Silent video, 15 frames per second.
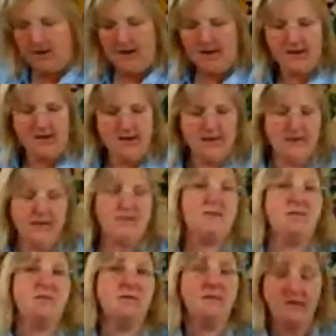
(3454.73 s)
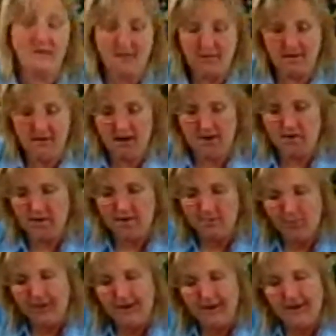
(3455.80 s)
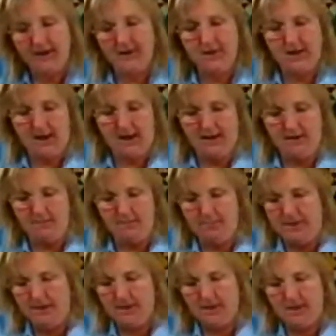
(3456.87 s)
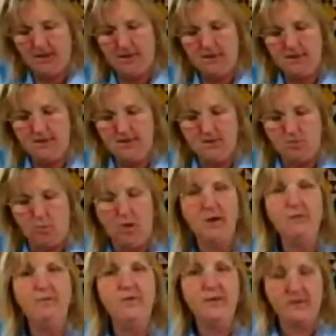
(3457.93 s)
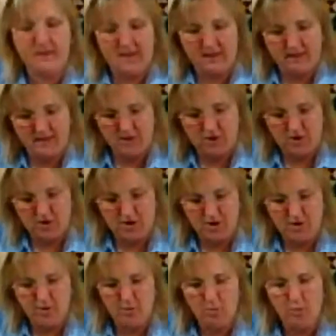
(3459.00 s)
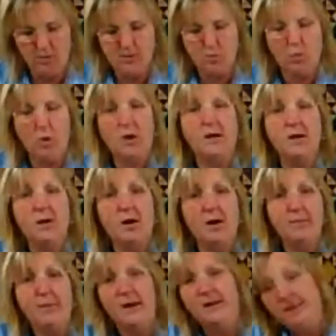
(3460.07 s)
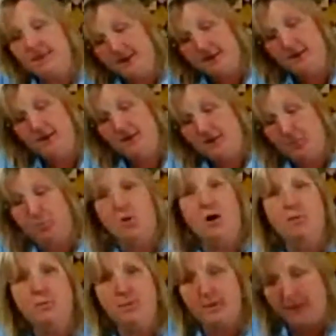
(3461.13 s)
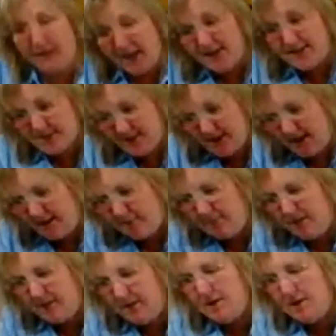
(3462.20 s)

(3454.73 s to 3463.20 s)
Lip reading: and get this, I couldn't bring it in yet because one of the technicians who was working on the problem the last time